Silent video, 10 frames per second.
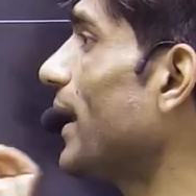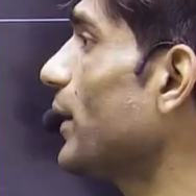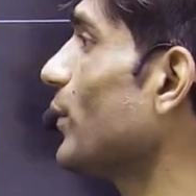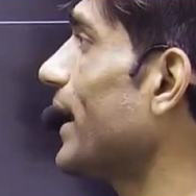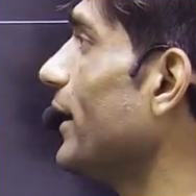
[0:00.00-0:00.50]

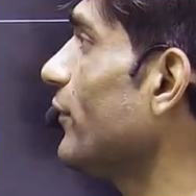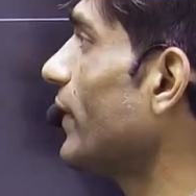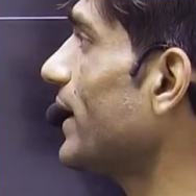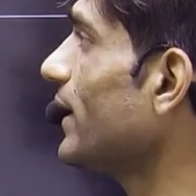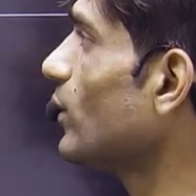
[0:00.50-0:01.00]
can
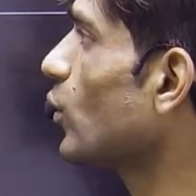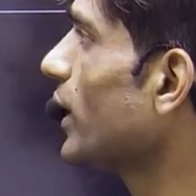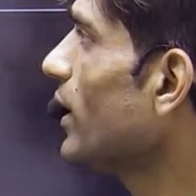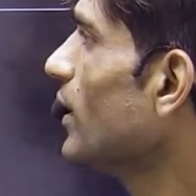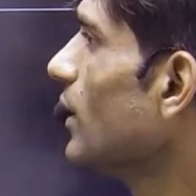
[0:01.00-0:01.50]
define it,
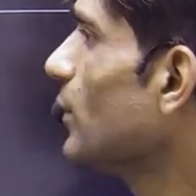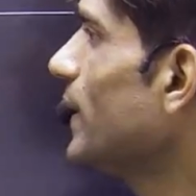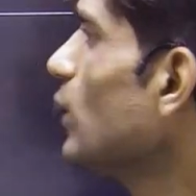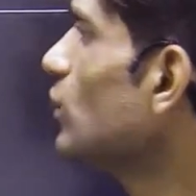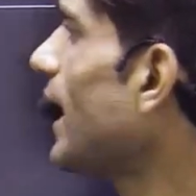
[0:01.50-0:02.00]
okay. We
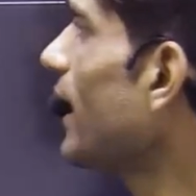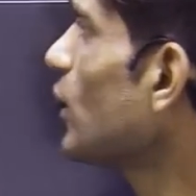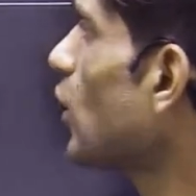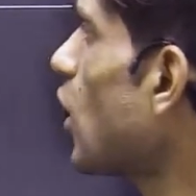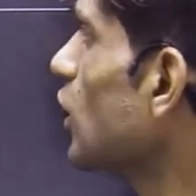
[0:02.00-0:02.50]
know that
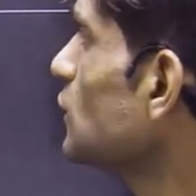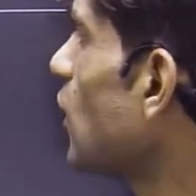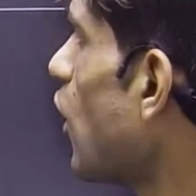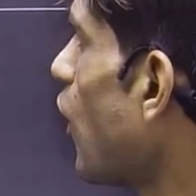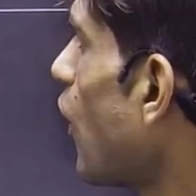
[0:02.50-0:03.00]
cos
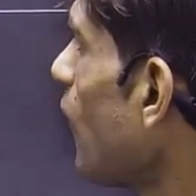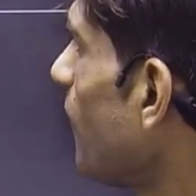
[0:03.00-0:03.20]
of